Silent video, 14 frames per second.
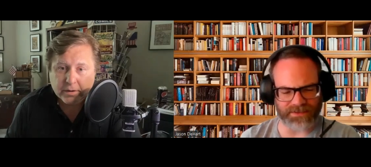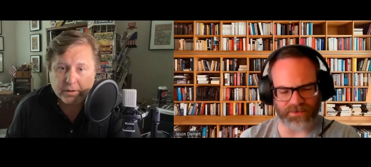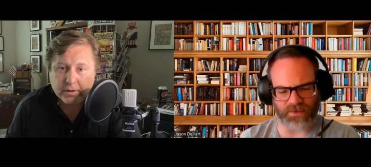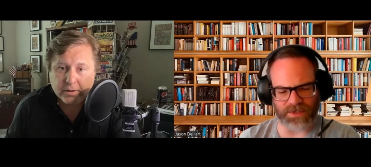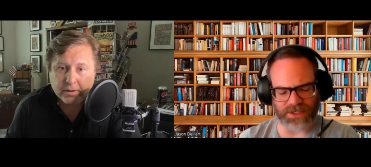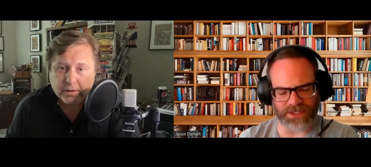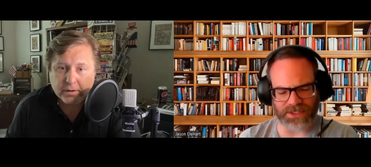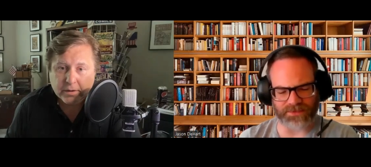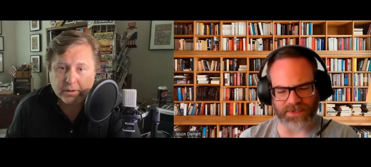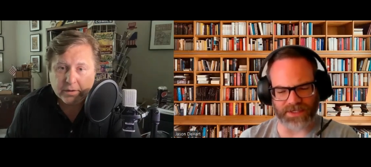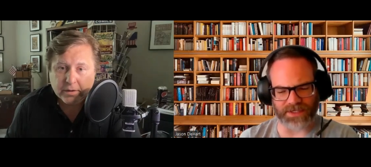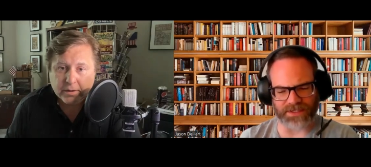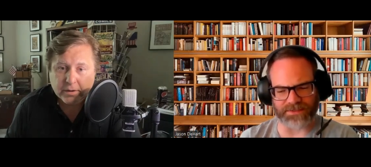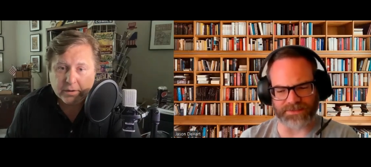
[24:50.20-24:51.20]
Speaker 1: of the work,
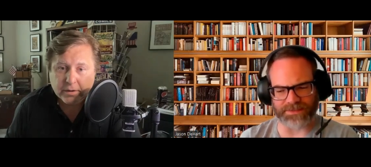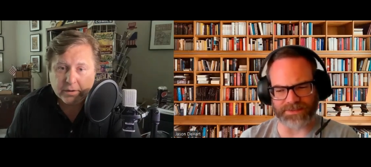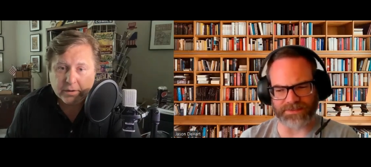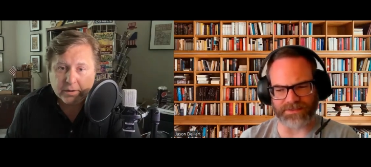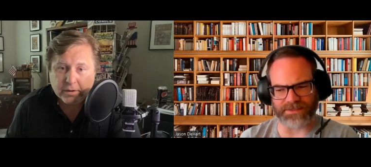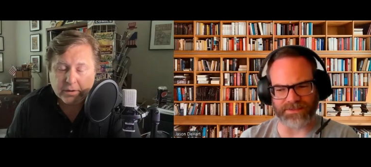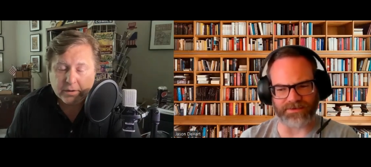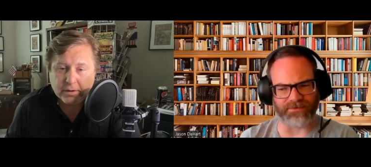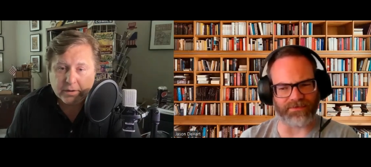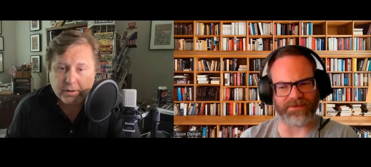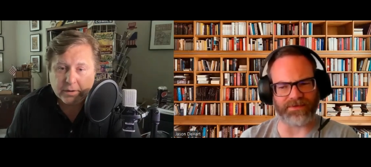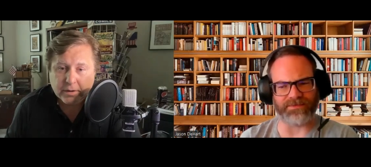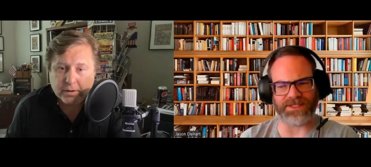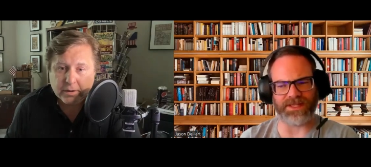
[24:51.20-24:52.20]
because these are
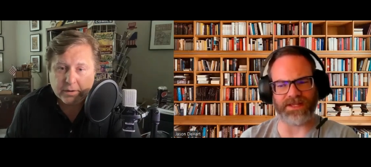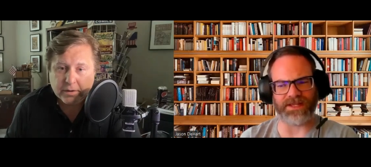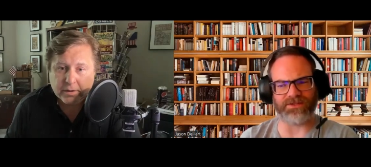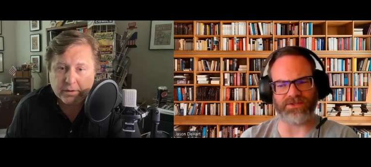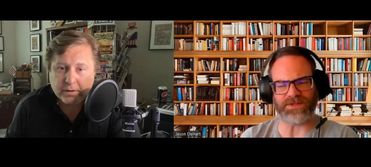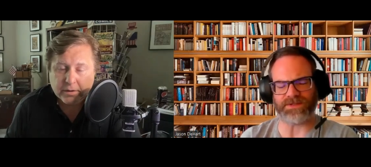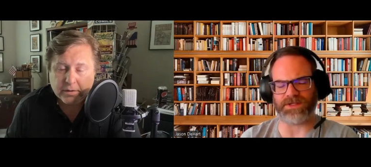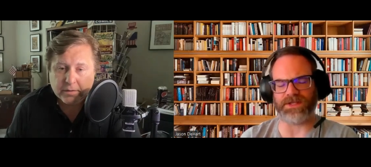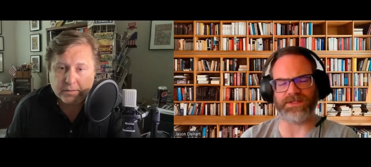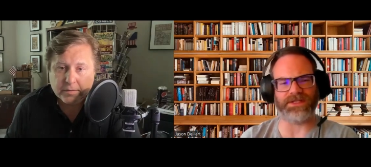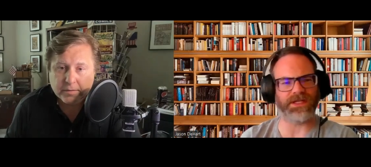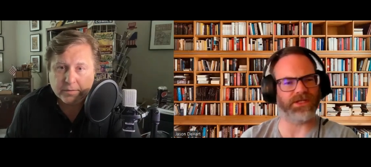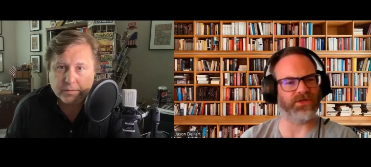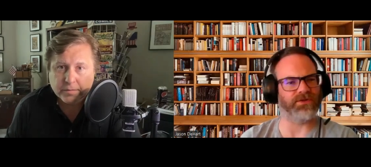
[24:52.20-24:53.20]
themes that just
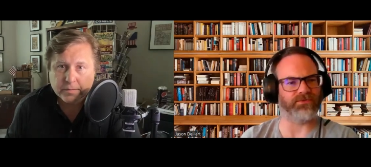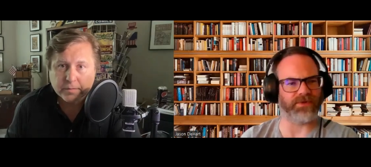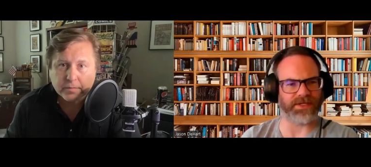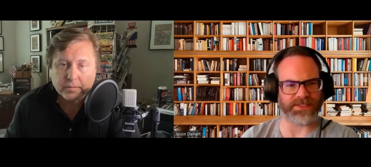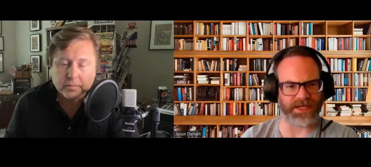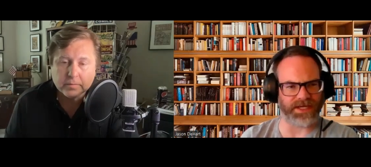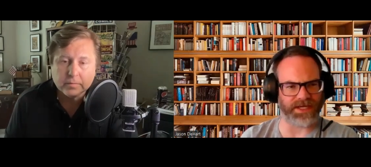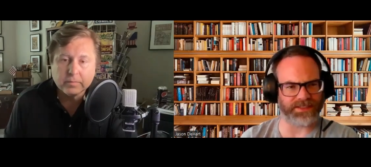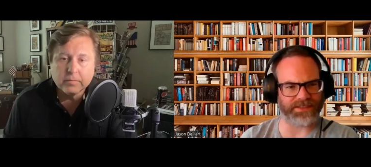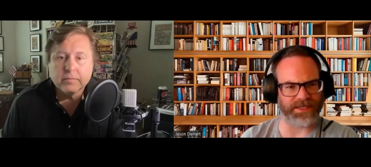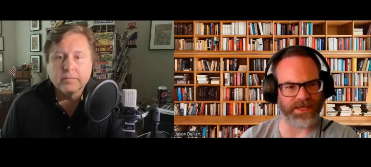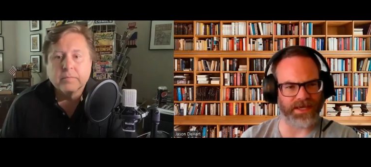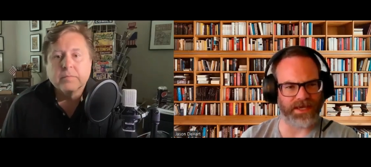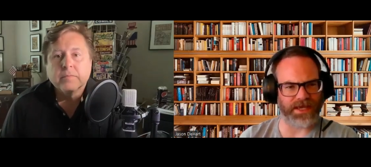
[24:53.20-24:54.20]
continue to resonate
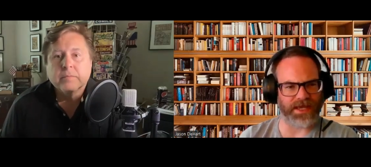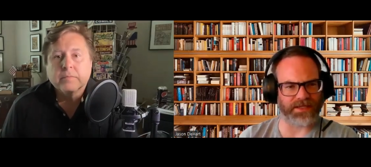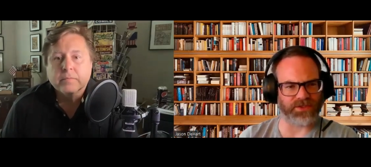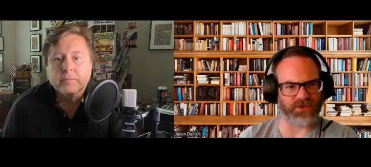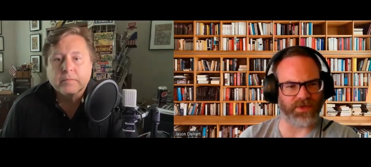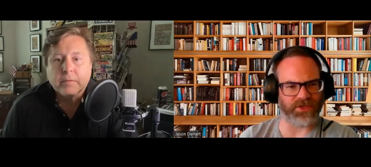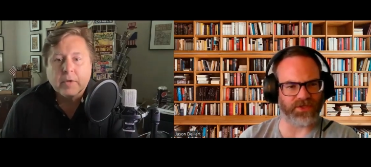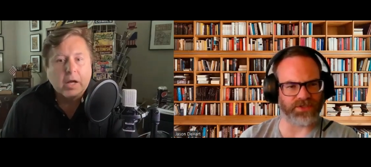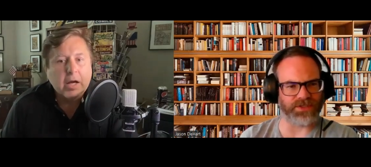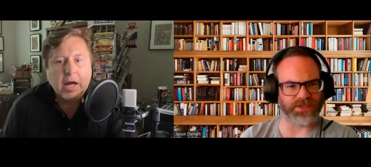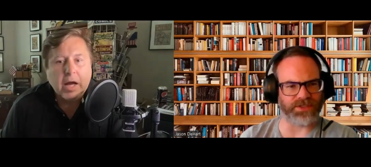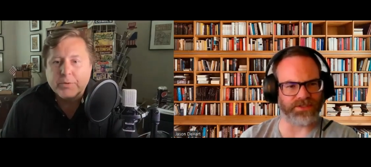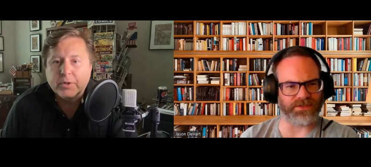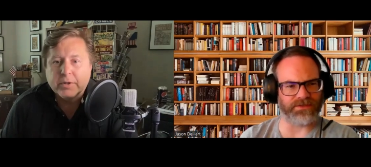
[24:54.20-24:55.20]
as you mentioned,
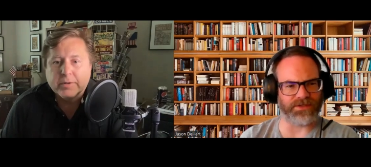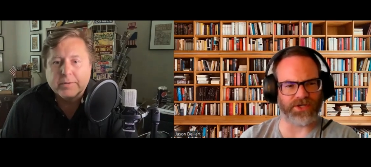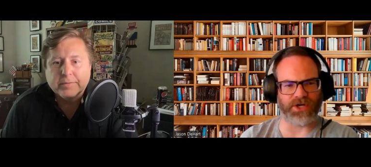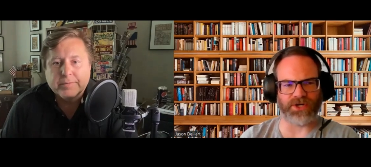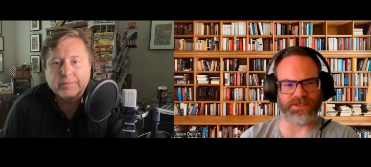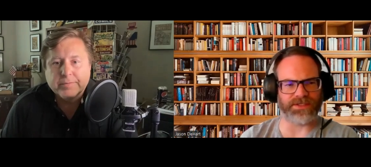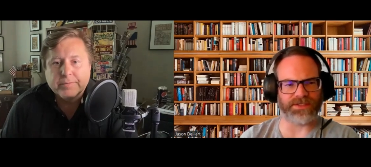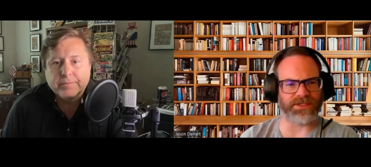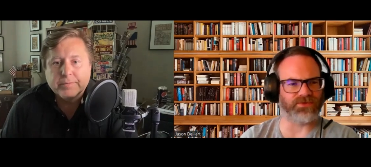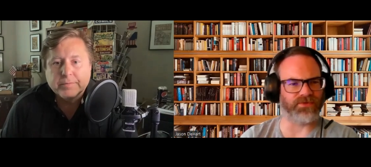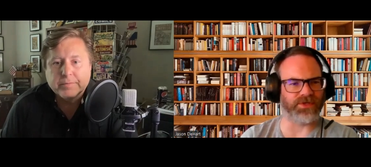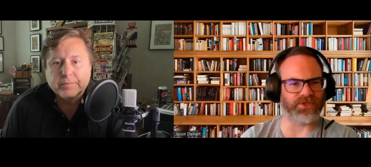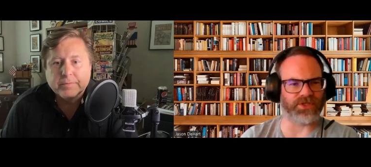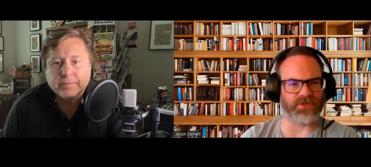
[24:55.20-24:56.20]
Absolutely. The, the, current
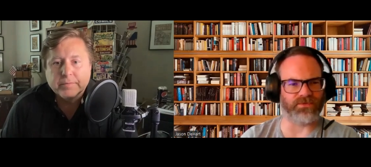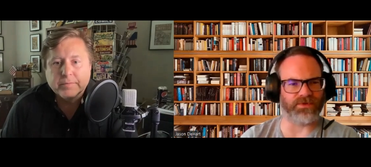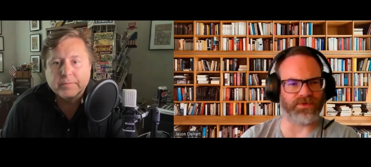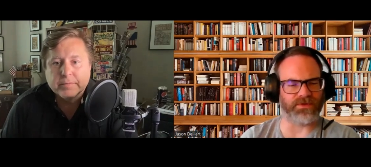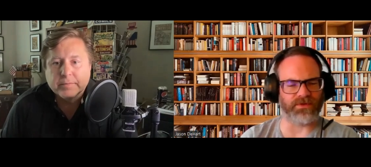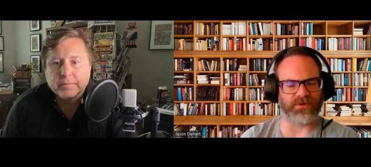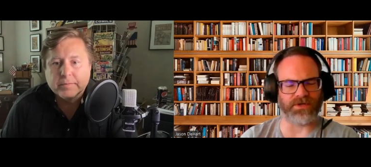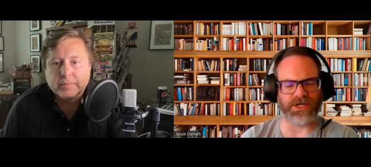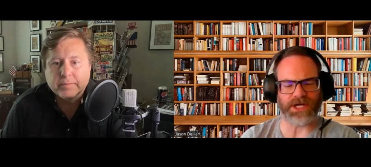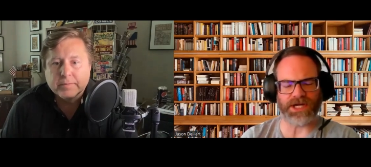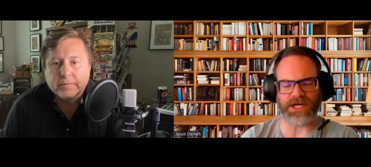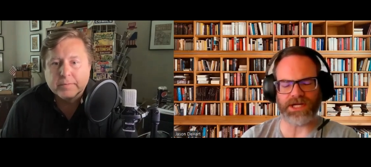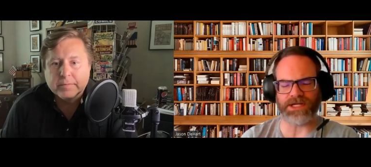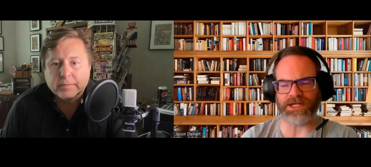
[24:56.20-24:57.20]
situation with
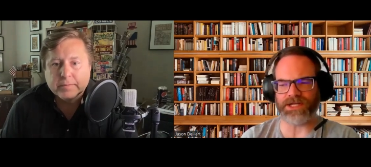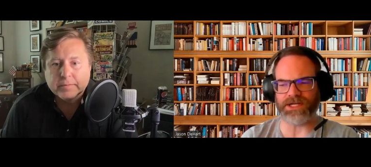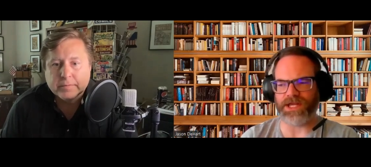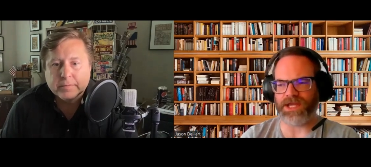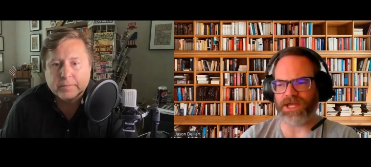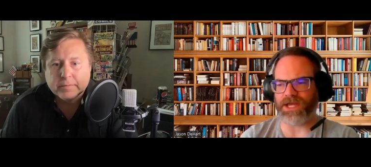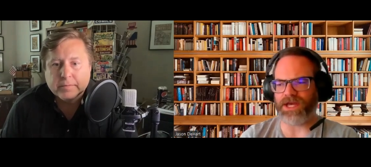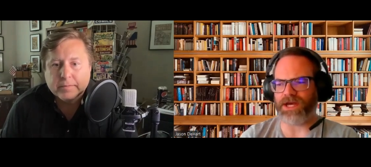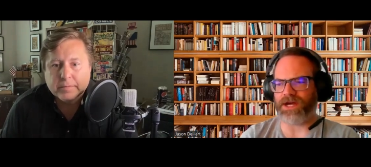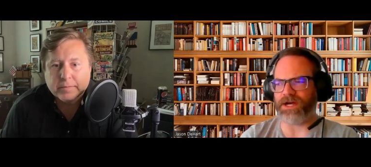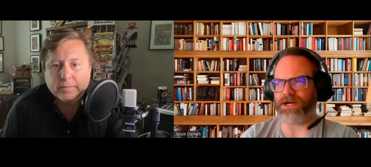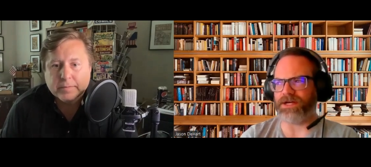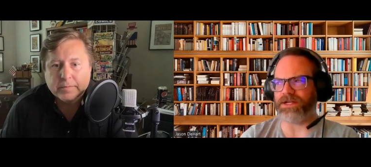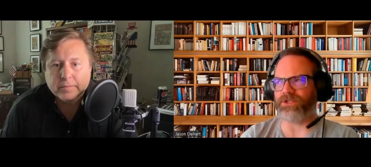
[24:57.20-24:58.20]
Ukraine. And
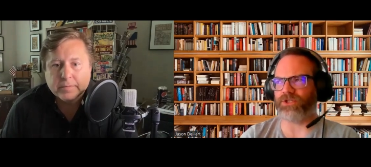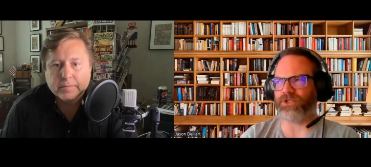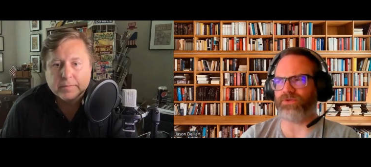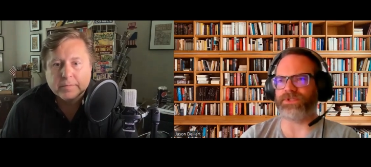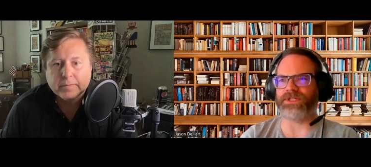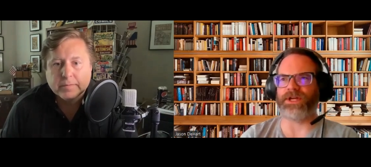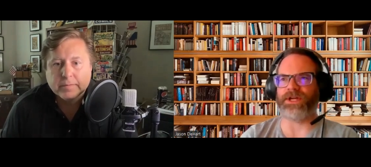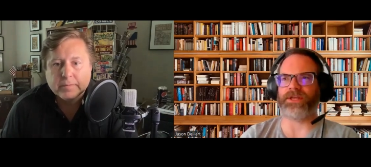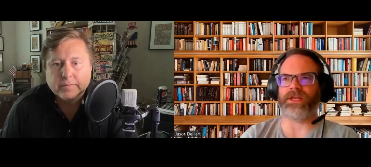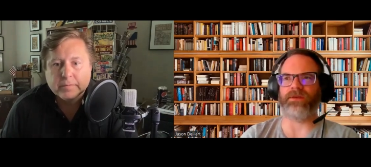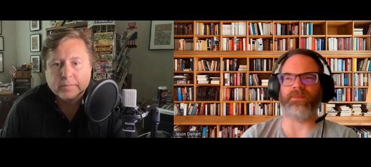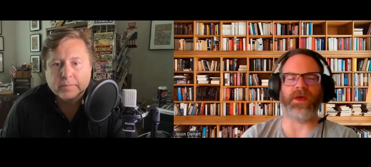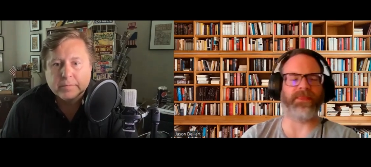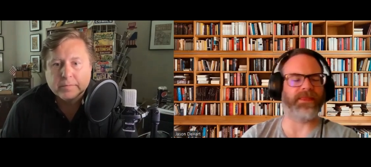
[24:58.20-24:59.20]
uh, as you were talking
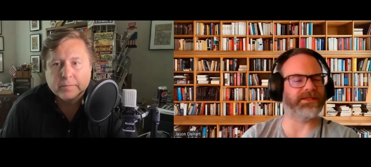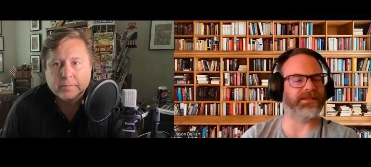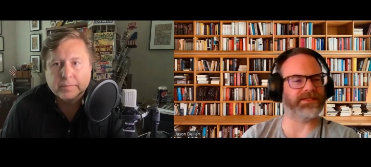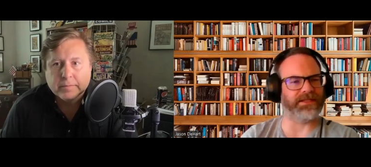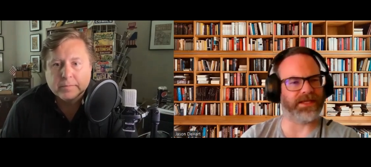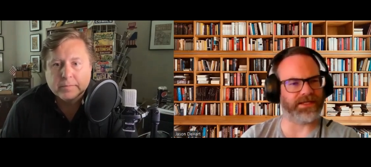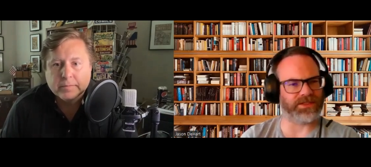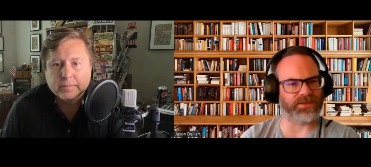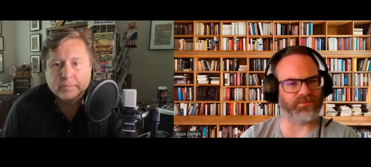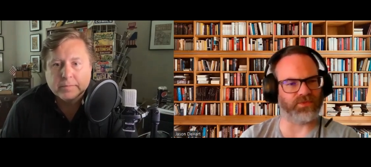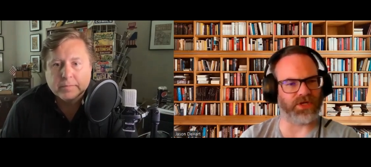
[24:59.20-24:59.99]
about that selection